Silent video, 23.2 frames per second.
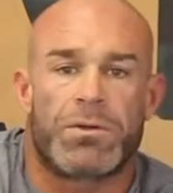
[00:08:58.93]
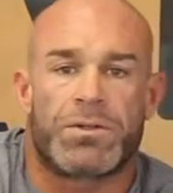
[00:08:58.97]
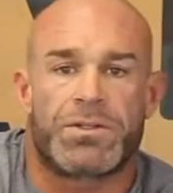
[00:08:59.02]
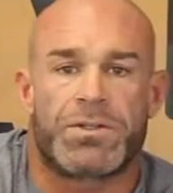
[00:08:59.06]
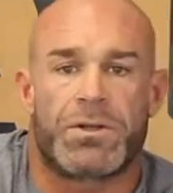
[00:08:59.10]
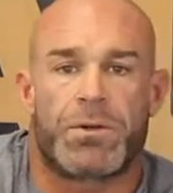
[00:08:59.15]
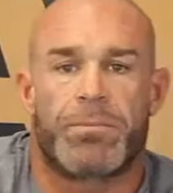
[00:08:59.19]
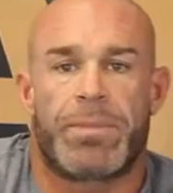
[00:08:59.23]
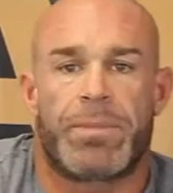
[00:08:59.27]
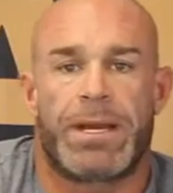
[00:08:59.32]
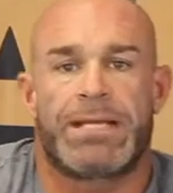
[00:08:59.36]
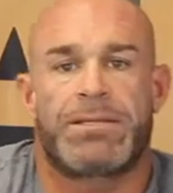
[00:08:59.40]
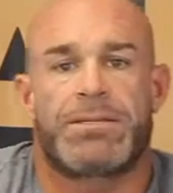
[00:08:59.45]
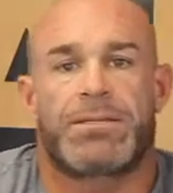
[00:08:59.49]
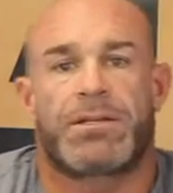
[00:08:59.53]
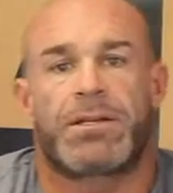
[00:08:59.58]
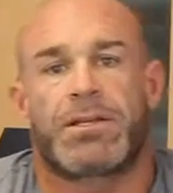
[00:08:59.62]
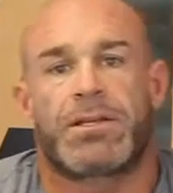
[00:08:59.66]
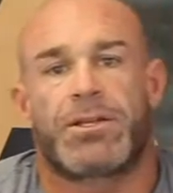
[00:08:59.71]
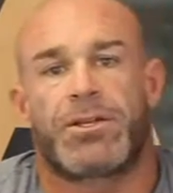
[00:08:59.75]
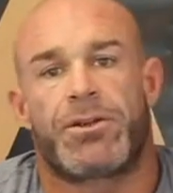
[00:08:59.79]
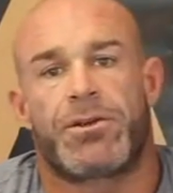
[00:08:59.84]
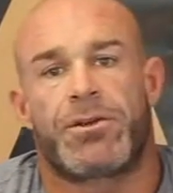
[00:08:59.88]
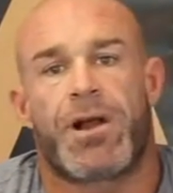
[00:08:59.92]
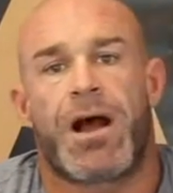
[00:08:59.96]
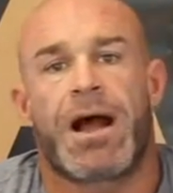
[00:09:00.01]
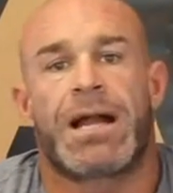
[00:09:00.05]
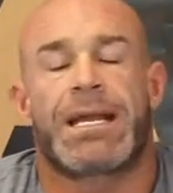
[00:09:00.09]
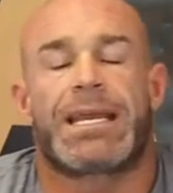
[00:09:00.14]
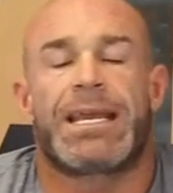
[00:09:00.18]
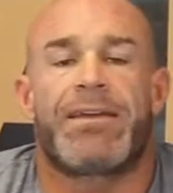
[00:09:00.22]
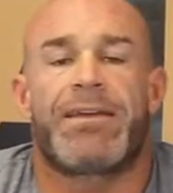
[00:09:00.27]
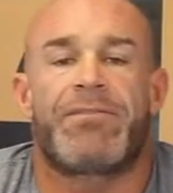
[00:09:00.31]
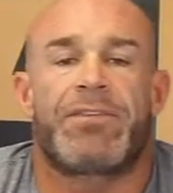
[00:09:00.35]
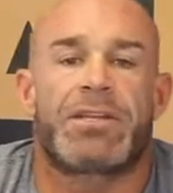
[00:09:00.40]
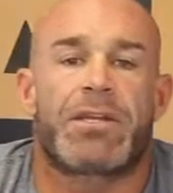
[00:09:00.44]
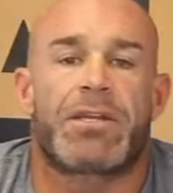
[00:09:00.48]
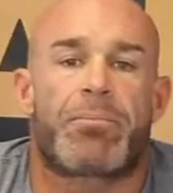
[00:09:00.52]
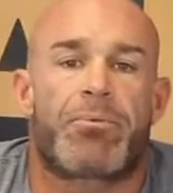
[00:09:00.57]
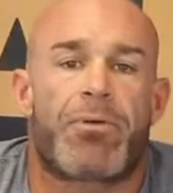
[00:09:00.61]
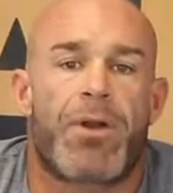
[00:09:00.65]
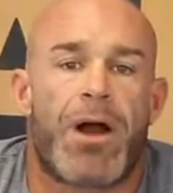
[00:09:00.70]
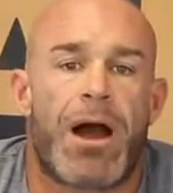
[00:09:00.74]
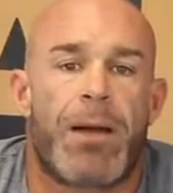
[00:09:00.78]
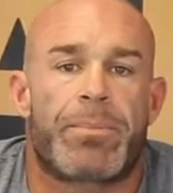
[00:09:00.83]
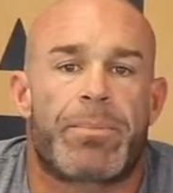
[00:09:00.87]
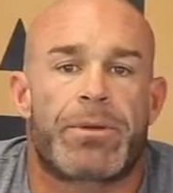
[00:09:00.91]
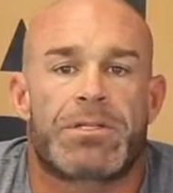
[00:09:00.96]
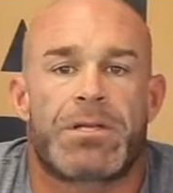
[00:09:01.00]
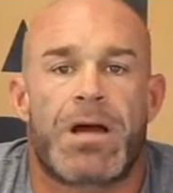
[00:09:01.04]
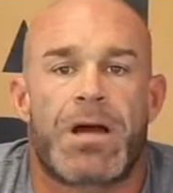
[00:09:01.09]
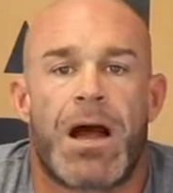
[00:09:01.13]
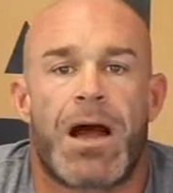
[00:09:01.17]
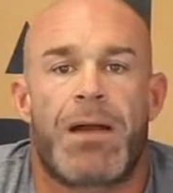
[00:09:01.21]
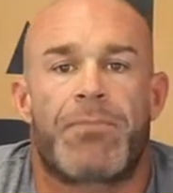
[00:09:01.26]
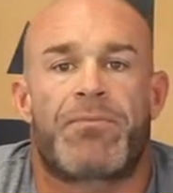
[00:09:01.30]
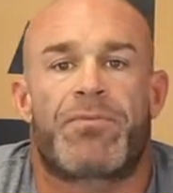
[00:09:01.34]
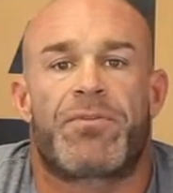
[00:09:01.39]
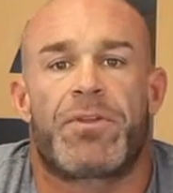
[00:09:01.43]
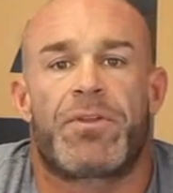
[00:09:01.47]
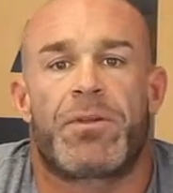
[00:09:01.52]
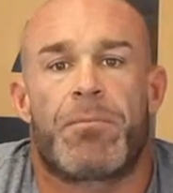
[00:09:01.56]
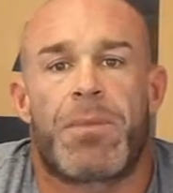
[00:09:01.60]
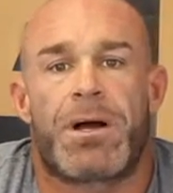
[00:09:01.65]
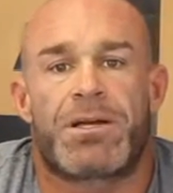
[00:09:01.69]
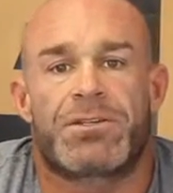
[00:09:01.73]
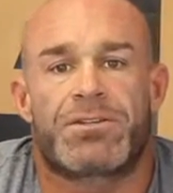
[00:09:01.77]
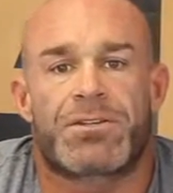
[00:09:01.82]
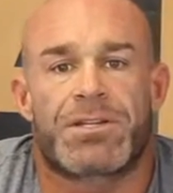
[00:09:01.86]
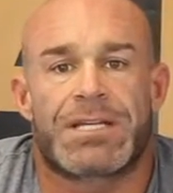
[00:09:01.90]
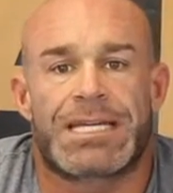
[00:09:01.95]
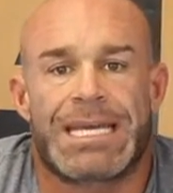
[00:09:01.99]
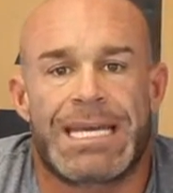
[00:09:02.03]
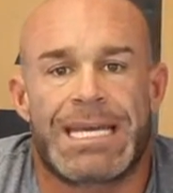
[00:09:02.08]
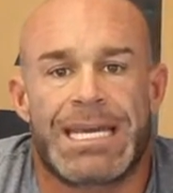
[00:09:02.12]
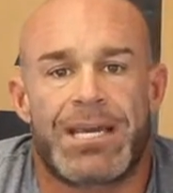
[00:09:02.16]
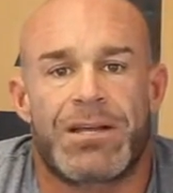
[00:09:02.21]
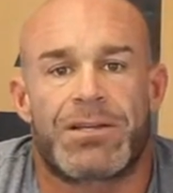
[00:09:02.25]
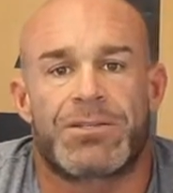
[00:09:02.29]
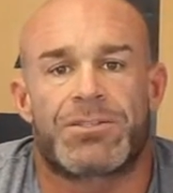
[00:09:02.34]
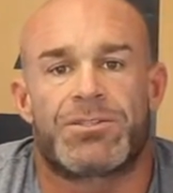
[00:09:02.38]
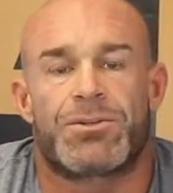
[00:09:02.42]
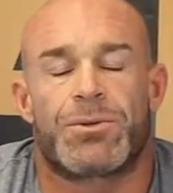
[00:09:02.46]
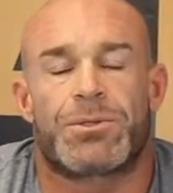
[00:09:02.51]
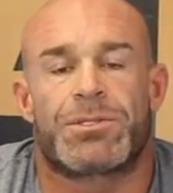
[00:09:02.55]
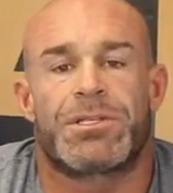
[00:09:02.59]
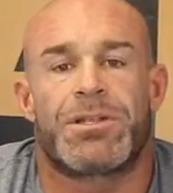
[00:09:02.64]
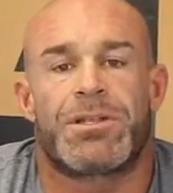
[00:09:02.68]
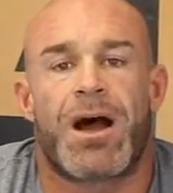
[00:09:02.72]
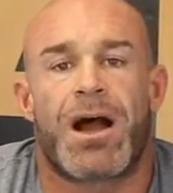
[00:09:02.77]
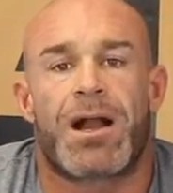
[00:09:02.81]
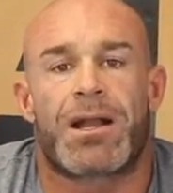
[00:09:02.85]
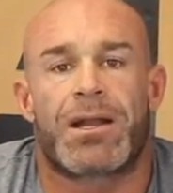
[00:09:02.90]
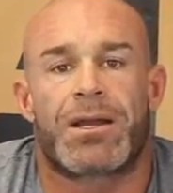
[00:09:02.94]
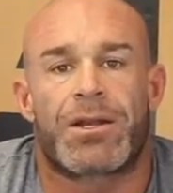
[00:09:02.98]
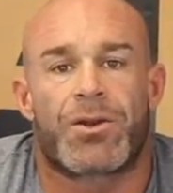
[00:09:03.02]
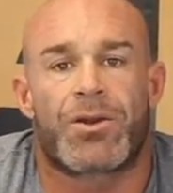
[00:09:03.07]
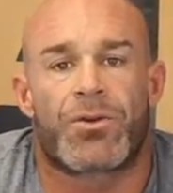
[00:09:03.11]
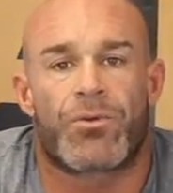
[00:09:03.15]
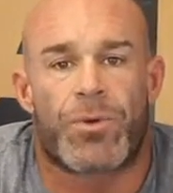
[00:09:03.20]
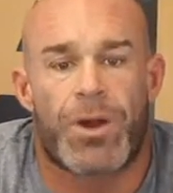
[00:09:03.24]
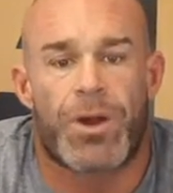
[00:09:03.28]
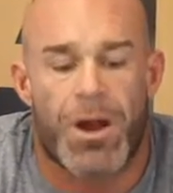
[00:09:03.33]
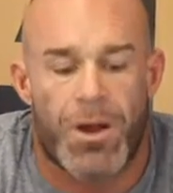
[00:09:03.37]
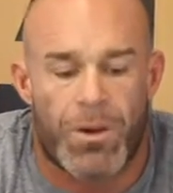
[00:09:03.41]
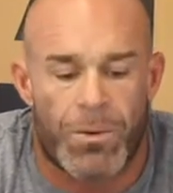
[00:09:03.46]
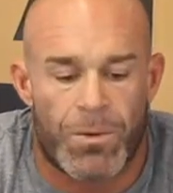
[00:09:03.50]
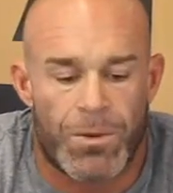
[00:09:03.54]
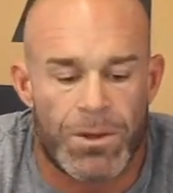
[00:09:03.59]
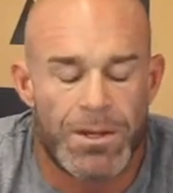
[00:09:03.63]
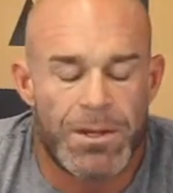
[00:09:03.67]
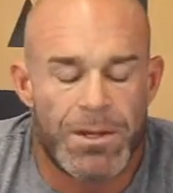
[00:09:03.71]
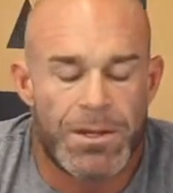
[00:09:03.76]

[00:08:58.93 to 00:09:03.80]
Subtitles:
So basically, you're not giving the proper time for the muscle to heal, so it's not going to grow.